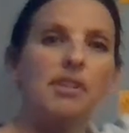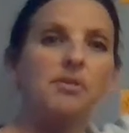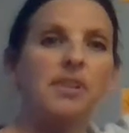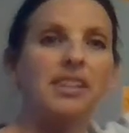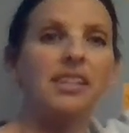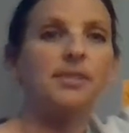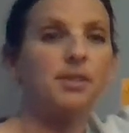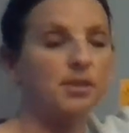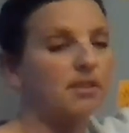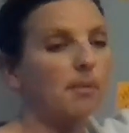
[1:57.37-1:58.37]
between these
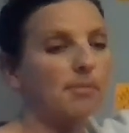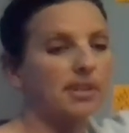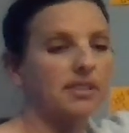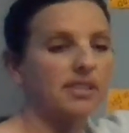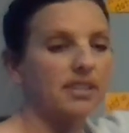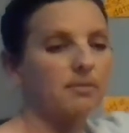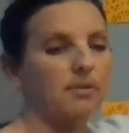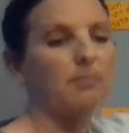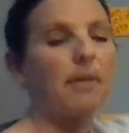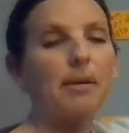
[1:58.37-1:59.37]
two numbers is
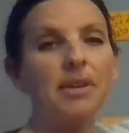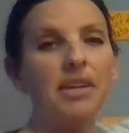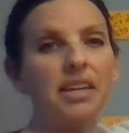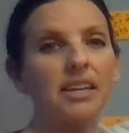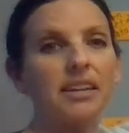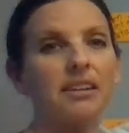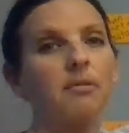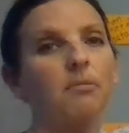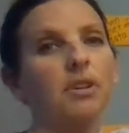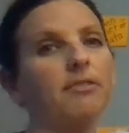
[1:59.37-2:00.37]
where my median
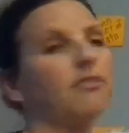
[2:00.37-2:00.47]
would